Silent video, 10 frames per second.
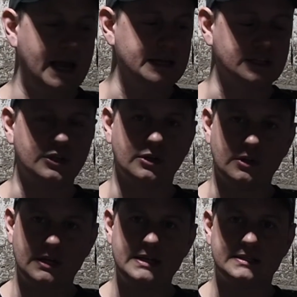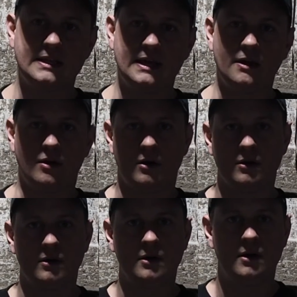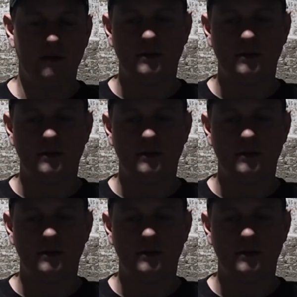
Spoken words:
As good as they are,